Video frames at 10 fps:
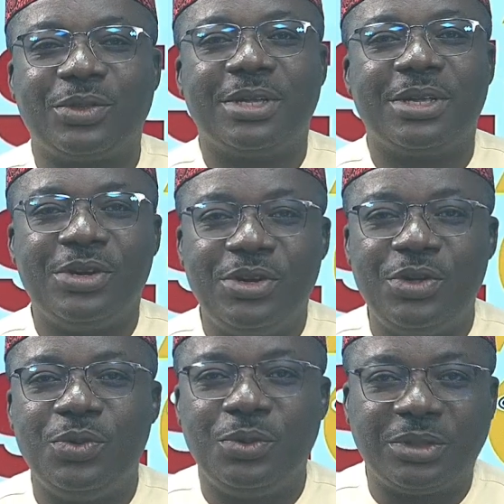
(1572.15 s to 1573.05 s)
to the
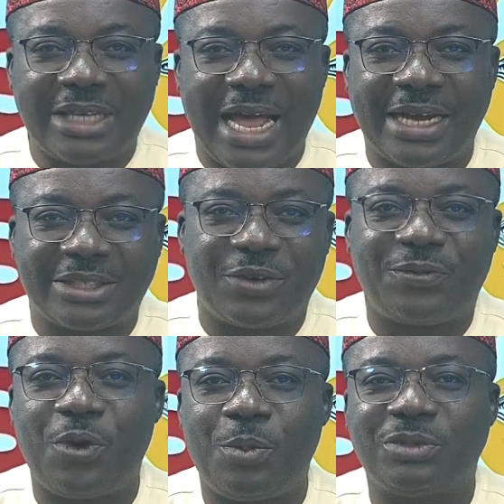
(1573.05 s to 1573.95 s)
new Tax
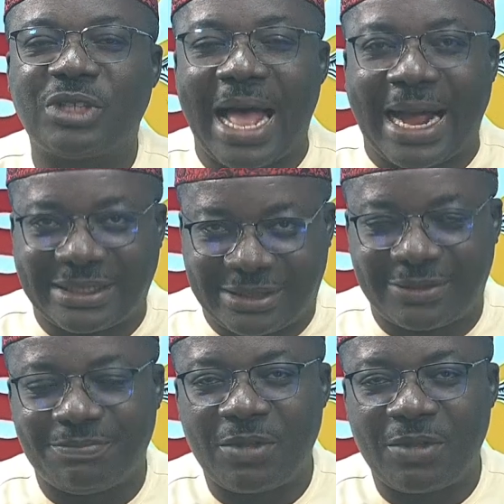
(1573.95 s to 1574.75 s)
Reforms Act.